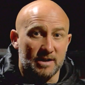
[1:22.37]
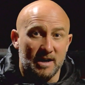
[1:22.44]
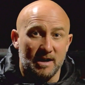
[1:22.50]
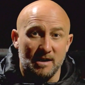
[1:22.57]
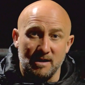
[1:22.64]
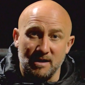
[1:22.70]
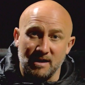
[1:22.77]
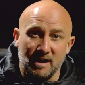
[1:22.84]

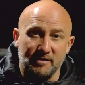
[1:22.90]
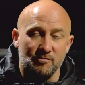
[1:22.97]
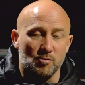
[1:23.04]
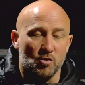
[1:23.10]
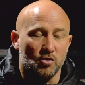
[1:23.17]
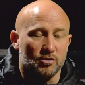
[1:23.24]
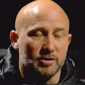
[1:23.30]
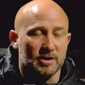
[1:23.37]
I give them
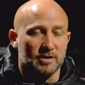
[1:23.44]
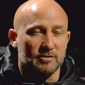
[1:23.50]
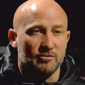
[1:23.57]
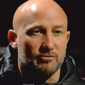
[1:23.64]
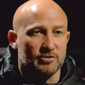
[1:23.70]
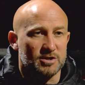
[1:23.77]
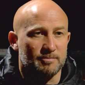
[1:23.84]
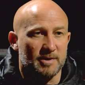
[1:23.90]
all the
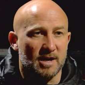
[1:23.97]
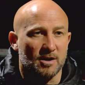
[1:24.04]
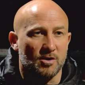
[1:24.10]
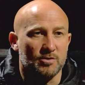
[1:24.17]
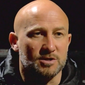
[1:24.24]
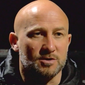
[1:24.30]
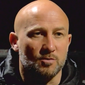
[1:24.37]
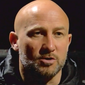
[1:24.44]
respect
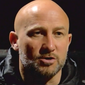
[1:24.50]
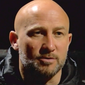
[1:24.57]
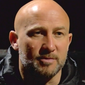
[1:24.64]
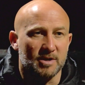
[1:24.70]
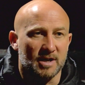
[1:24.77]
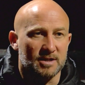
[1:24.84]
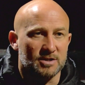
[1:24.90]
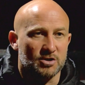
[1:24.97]
going to watch them
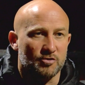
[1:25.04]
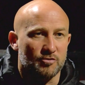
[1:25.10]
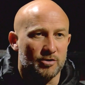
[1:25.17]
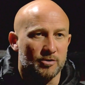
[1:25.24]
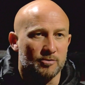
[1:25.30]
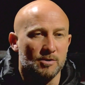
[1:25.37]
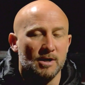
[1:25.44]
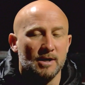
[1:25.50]
against
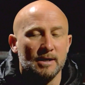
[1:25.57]
Crewe.